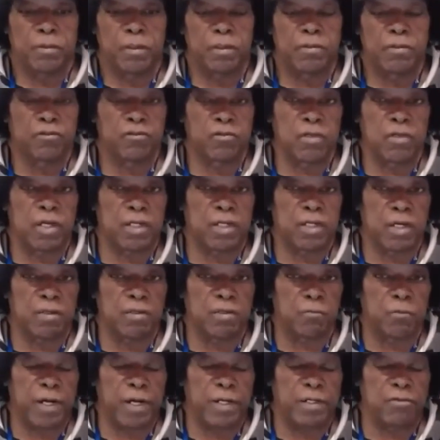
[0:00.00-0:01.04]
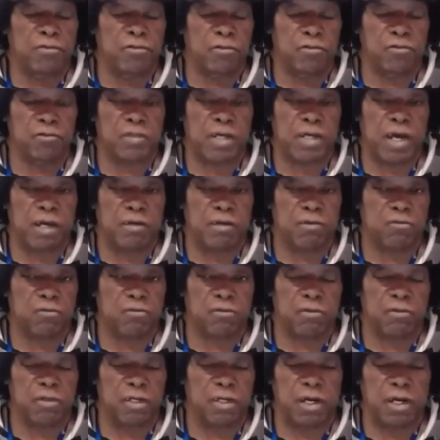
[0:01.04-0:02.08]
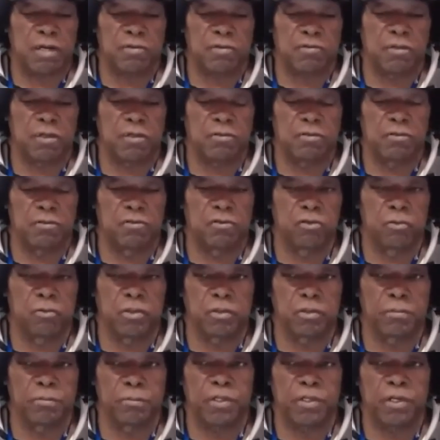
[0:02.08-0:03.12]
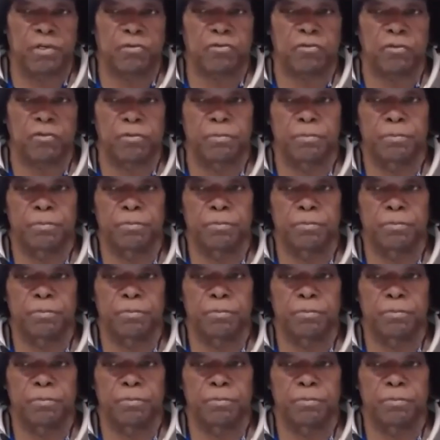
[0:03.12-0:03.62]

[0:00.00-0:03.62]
understand that white is a status, it has nothing to do with complexion.